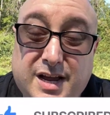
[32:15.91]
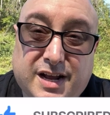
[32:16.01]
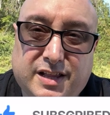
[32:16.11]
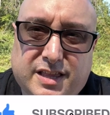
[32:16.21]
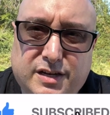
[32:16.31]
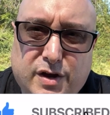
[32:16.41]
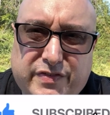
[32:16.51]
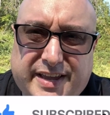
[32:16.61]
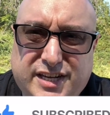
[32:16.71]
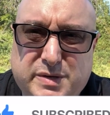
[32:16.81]
click the
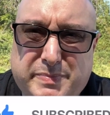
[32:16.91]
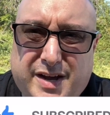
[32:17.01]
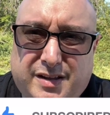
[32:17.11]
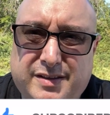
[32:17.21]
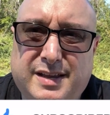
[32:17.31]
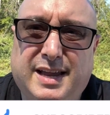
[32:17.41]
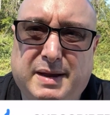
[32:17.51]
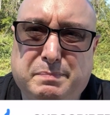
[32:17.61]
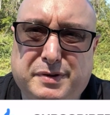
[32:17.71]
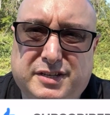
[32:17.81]
notification bell,
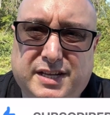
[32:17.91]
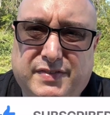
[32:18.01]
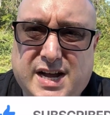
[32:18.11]
and please leave